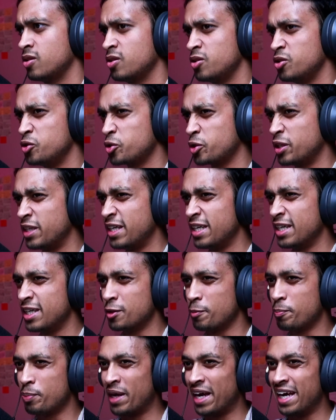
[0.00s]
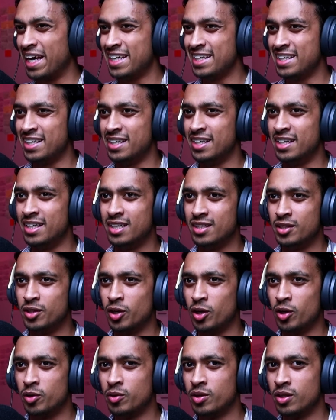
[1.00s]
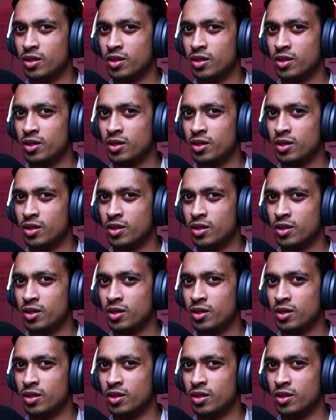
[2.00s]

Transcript: You can hear the pain in it, you know?